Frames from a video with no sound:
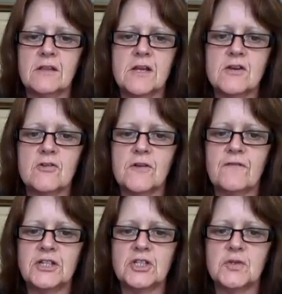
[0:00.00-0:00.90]
and then you've got your
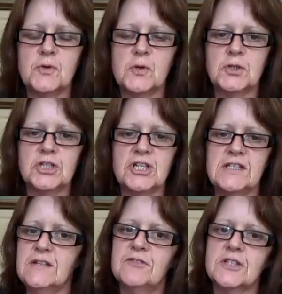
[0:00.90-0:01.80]
vegetable and
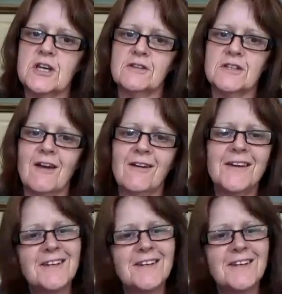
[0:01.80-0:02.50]
cheesy frittata.